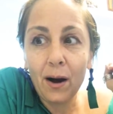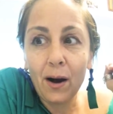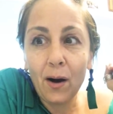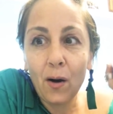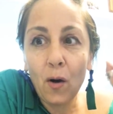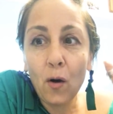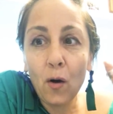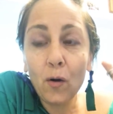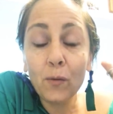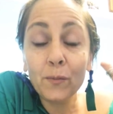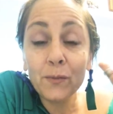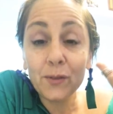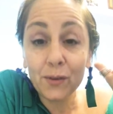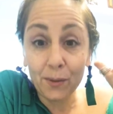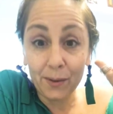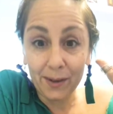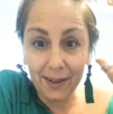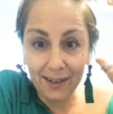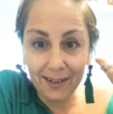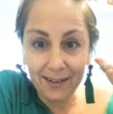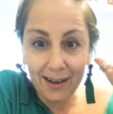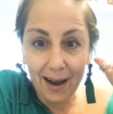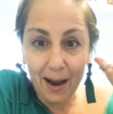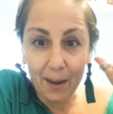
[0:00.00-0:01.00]
a
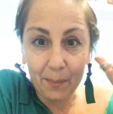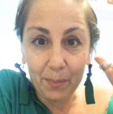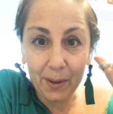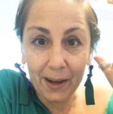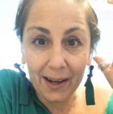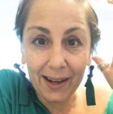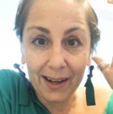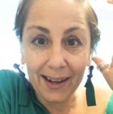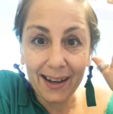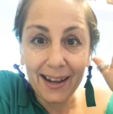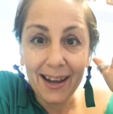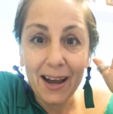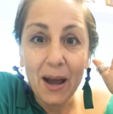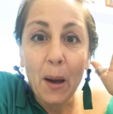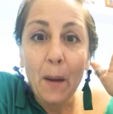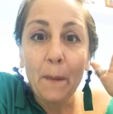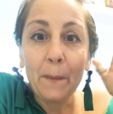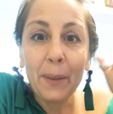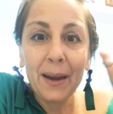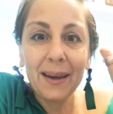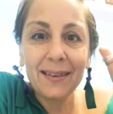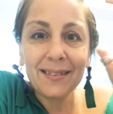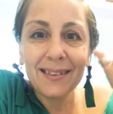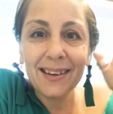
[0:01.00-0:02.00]
homeschooling topic
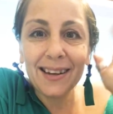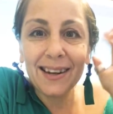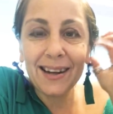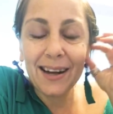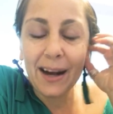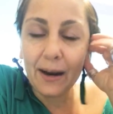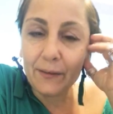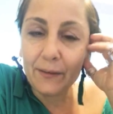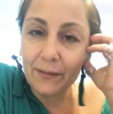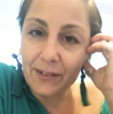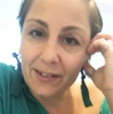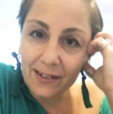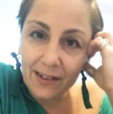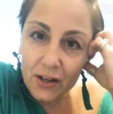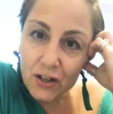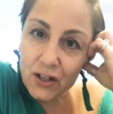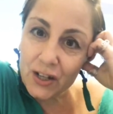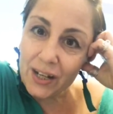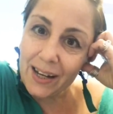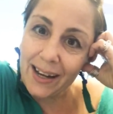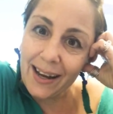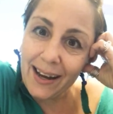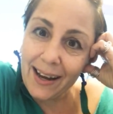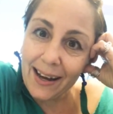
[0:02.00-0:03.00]
based on a
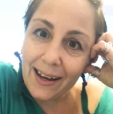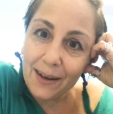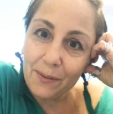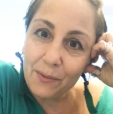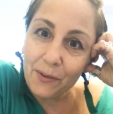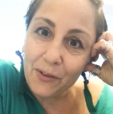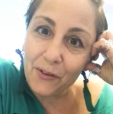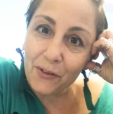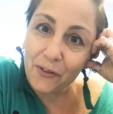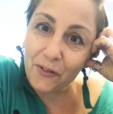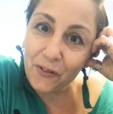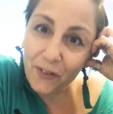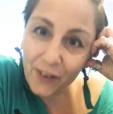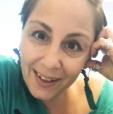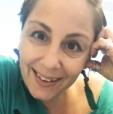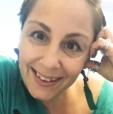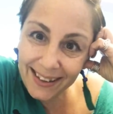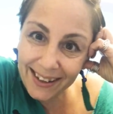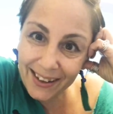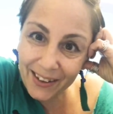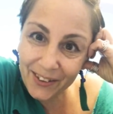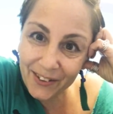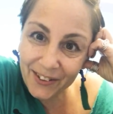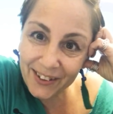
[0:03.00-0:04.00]
conversation I had with a
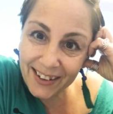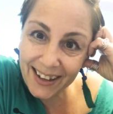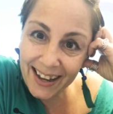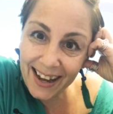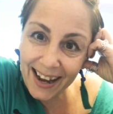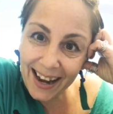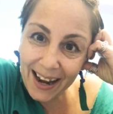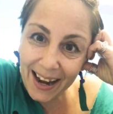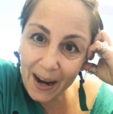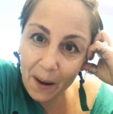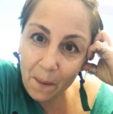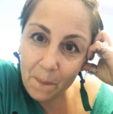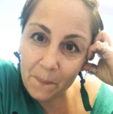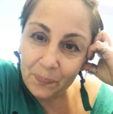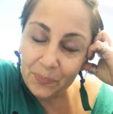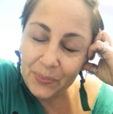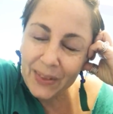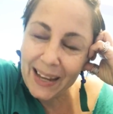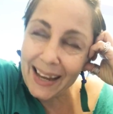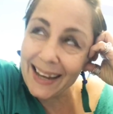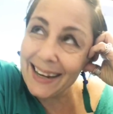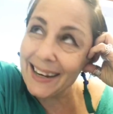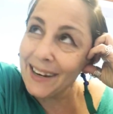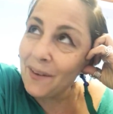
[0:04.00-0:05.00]
friend the other day
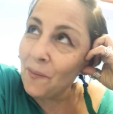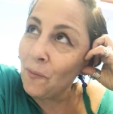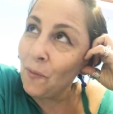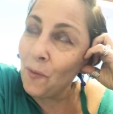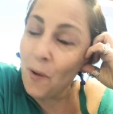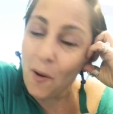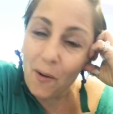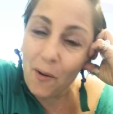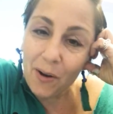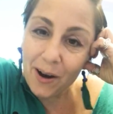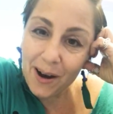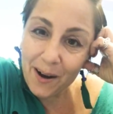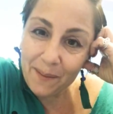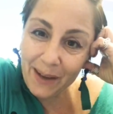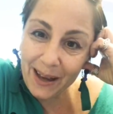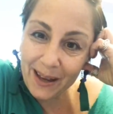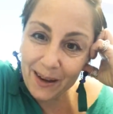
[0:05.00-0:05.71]
that it won't